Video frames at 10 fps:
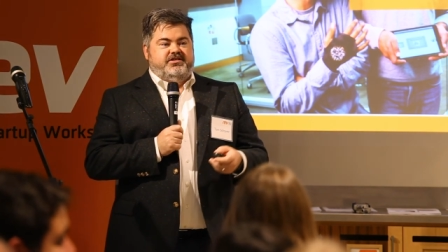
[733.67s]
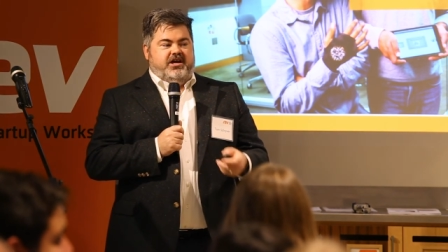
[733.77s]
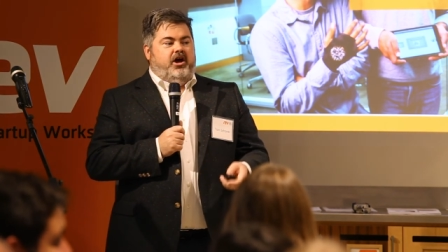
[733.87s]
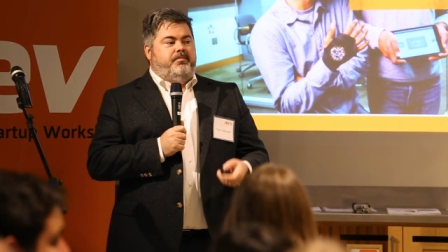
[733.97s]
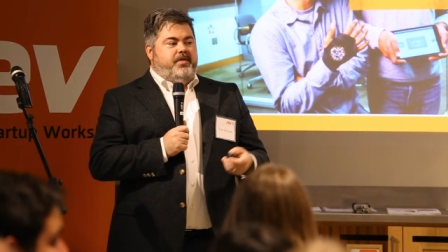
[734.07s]
to
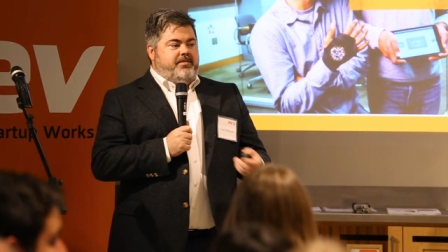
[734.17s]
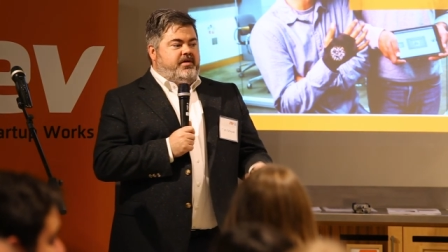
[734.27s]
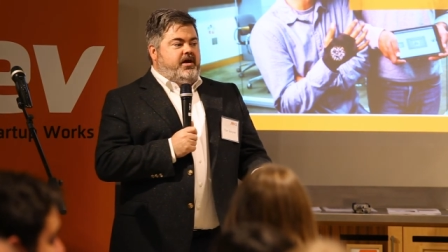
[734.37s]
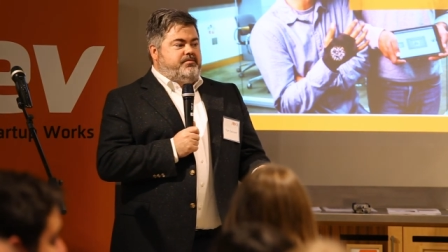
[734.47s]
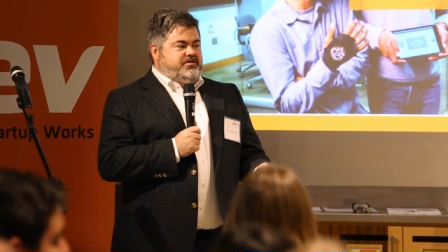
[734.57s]
help them
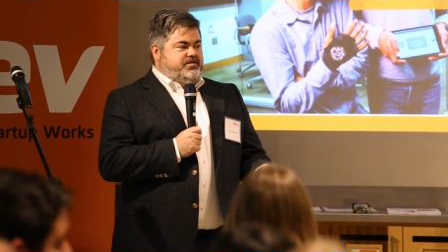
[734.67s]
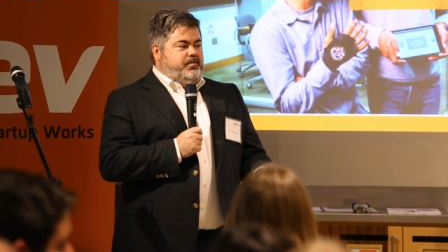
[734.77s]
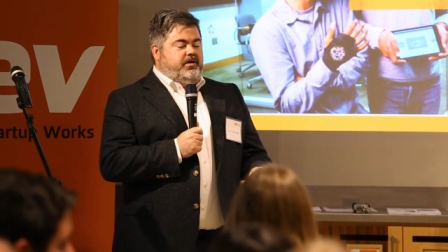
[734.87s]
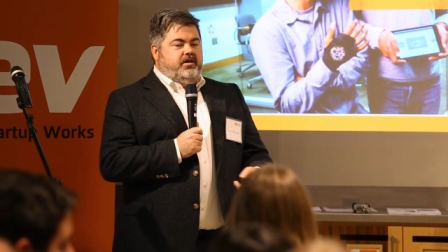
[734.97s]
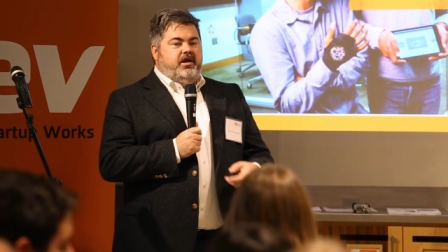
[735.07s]
get up to
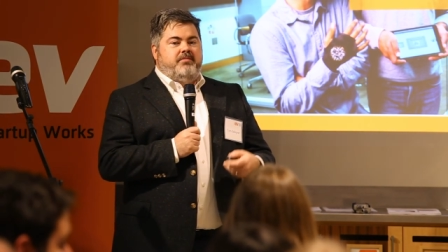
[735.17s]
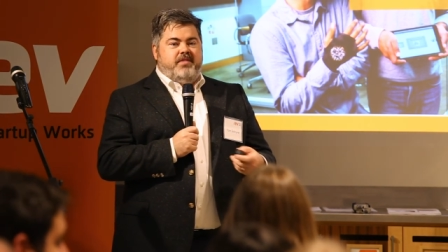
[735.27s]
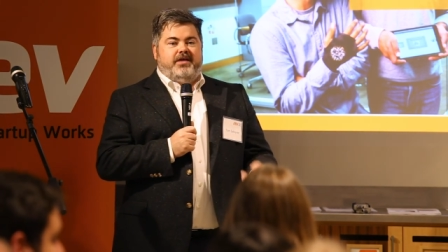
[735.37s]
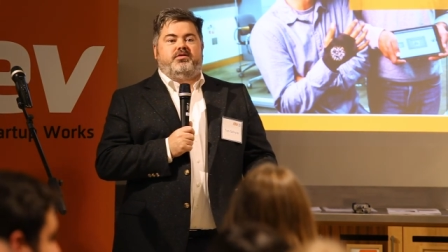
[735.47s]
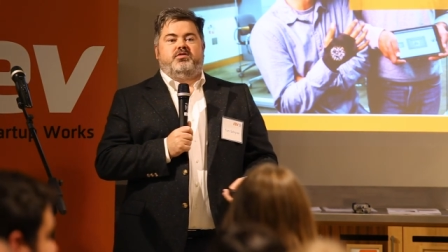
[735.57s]
speed and
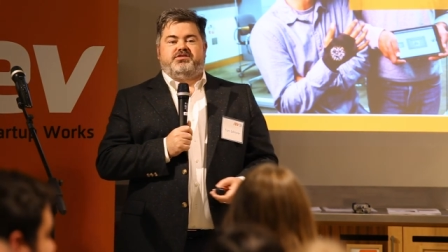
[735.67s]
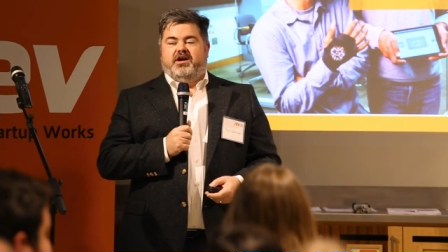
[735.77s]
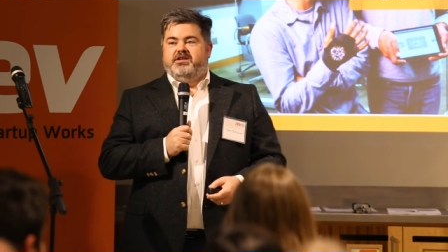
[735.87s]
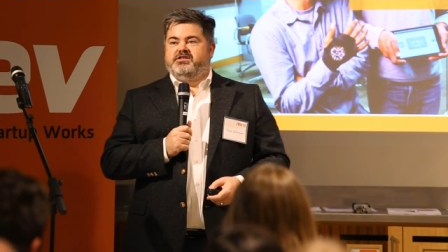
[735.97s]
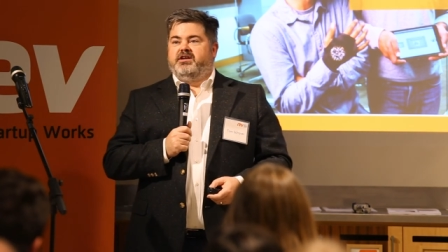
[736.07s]
make those
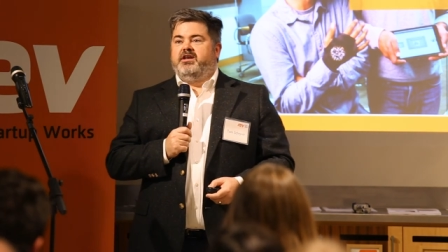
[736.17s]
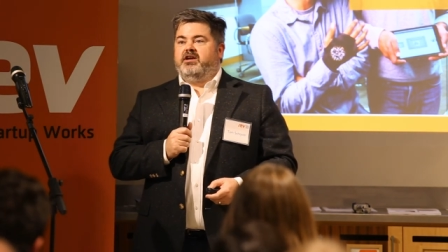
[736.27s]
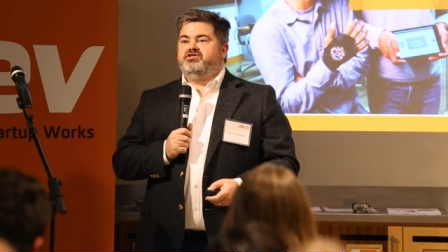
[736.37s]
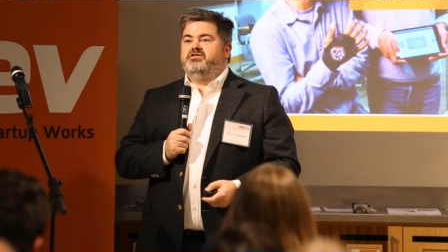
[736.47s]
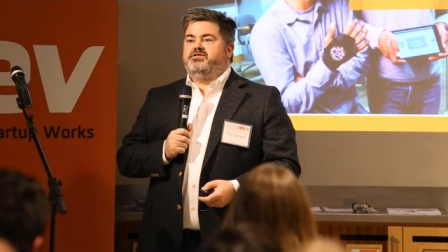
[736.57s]
kinds of
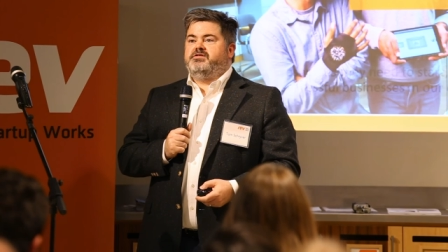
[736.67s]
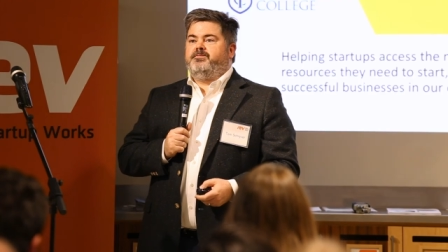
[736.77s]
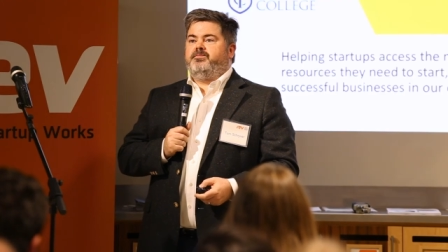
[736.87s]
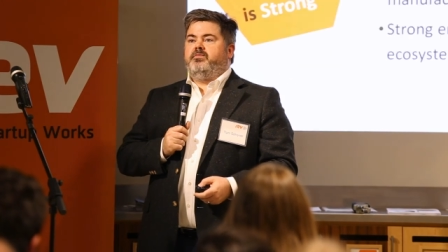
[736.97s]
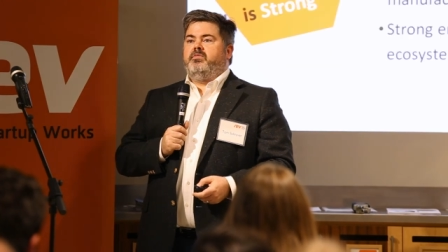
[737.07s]
connections.
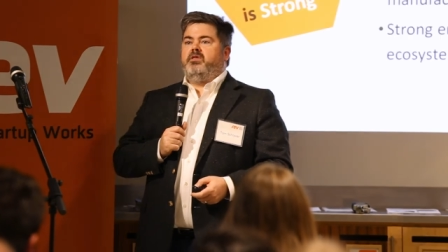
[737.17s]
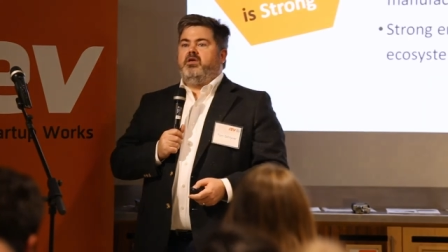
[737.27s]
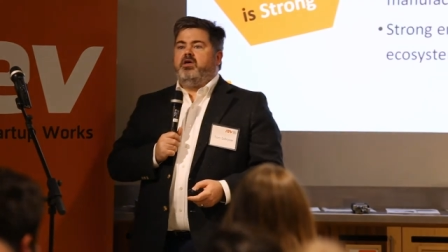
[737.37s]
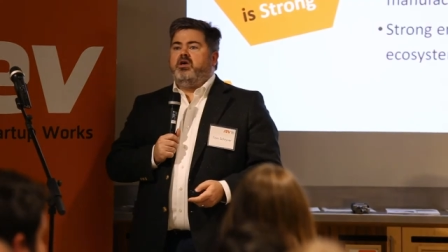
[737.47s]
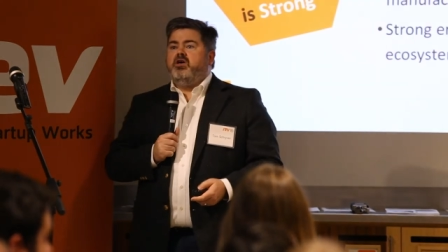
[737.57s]

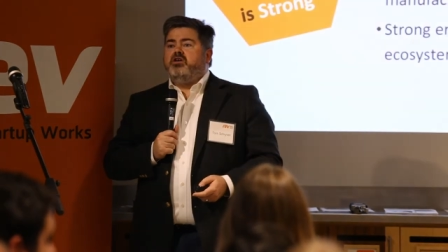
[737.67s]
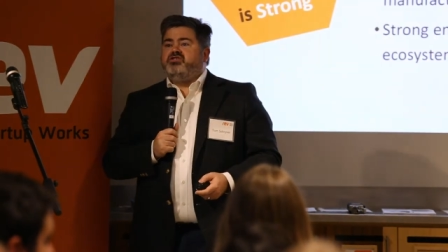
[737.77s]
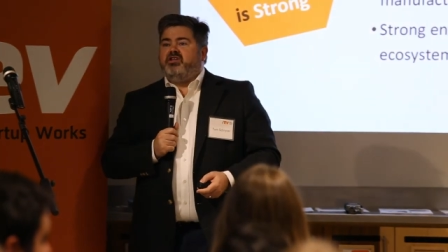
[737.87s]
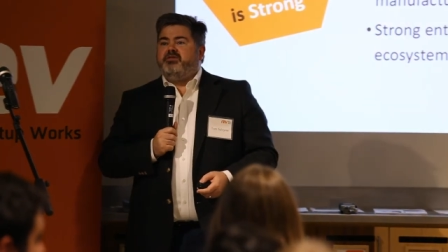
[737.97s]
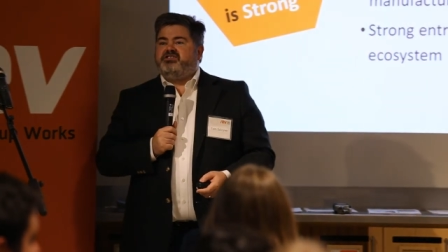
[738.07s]

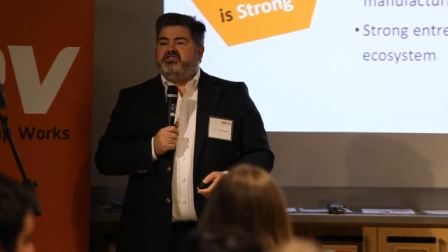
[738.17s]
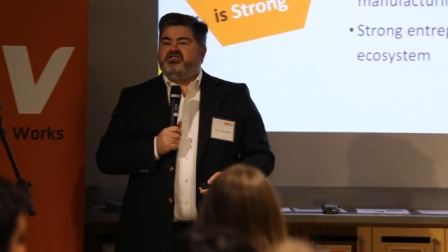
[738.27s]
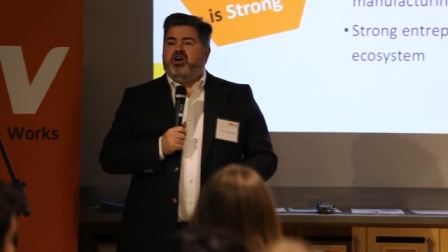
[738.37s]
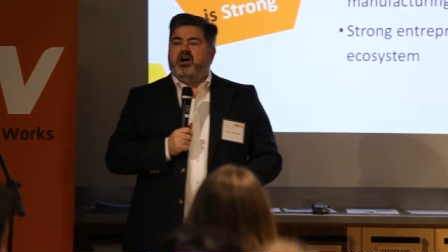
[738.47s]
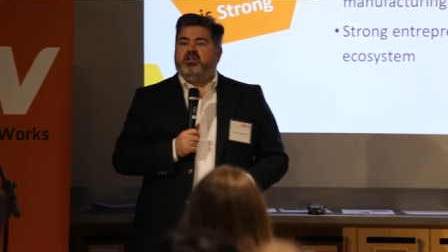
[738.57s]
So let me
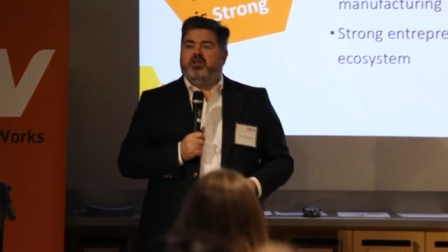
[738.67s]
just talk a